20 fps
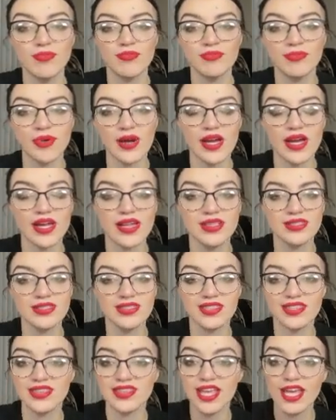But
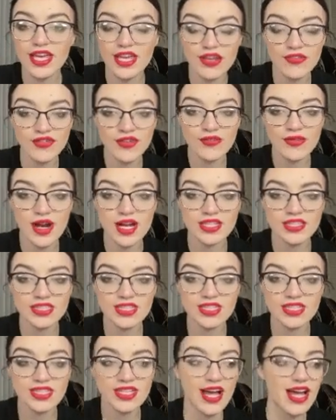thank you for
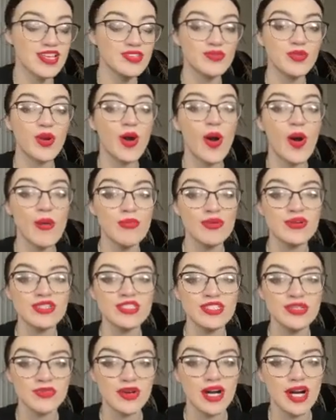watching, guys. We're almost
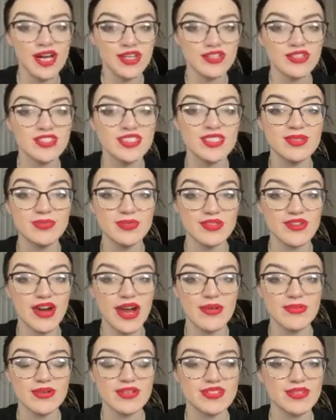to 100
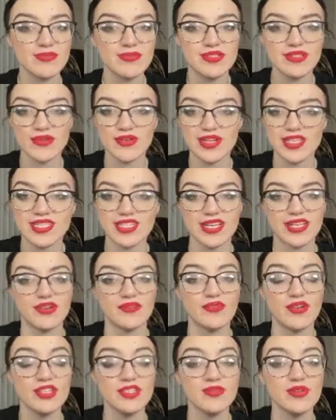subscribers. I'm so excited.
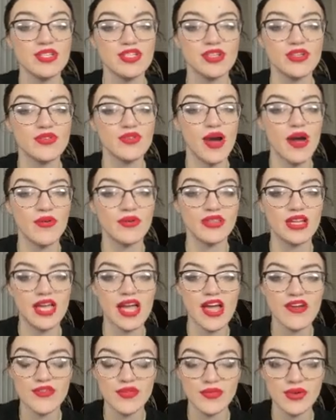Once we do, I will let
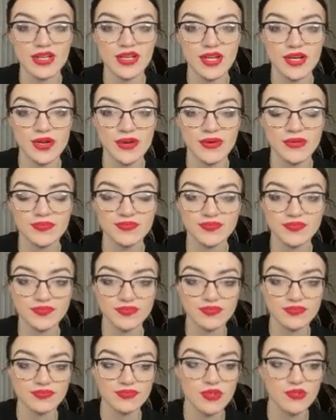everyone know
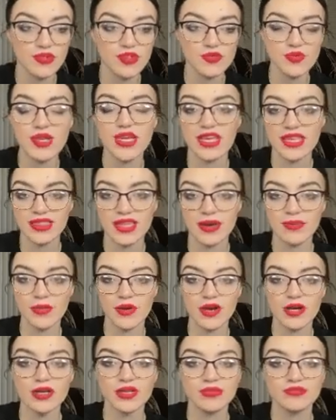once we hit that
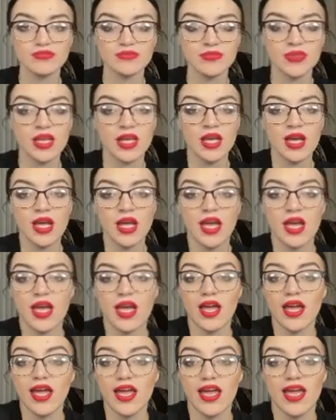mark.
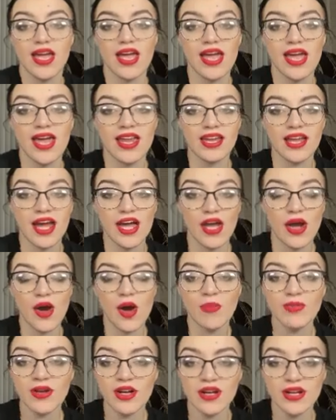And I
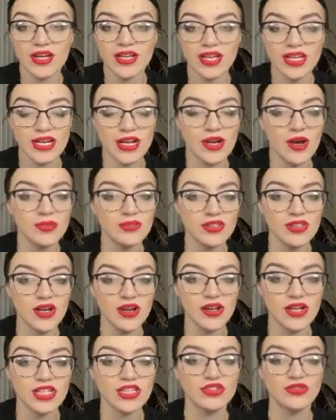hope y'all, again, I hope
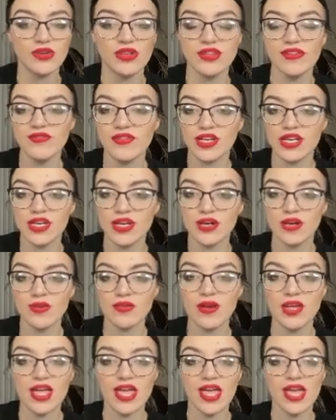y'all enjoyed the video
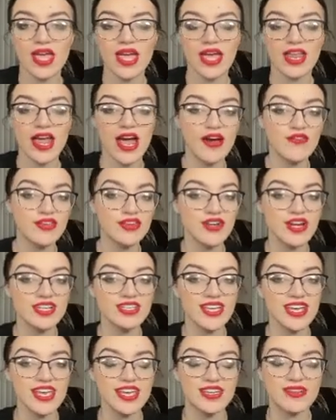and have a great
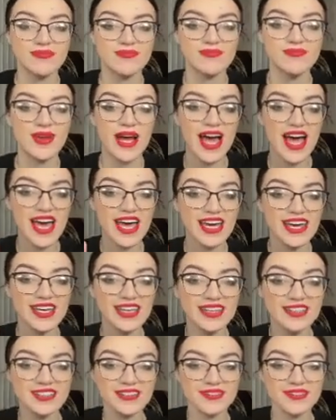day. Bye.